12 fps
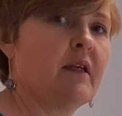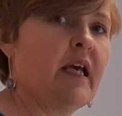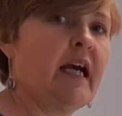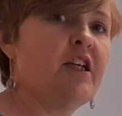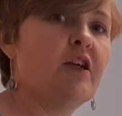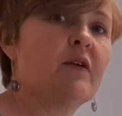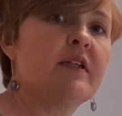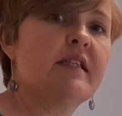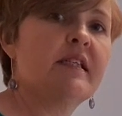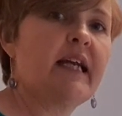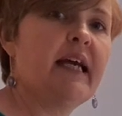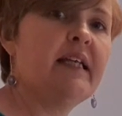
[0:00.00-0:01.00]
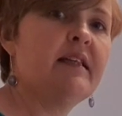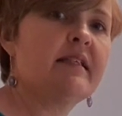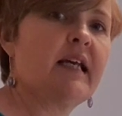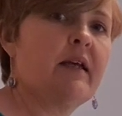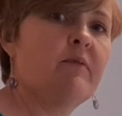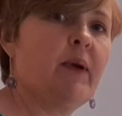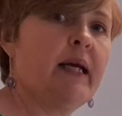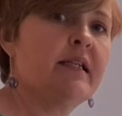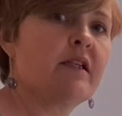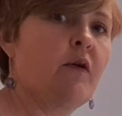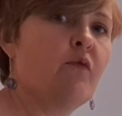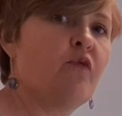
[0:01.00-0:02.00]
And you can stay in the same place,
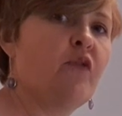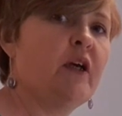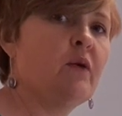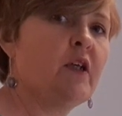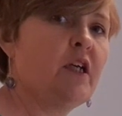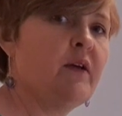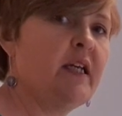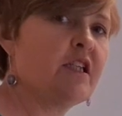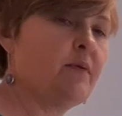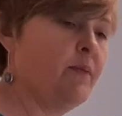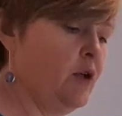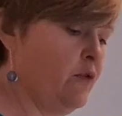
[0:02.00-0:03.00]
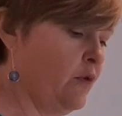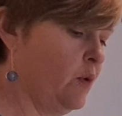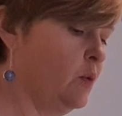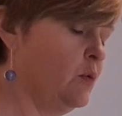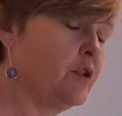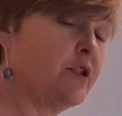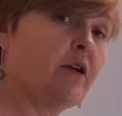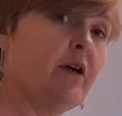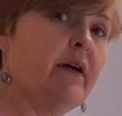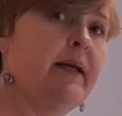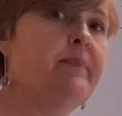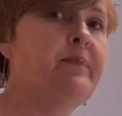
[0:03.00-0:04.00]
don't feel that you need to move all the
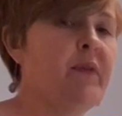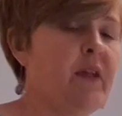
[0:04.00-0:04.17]
time.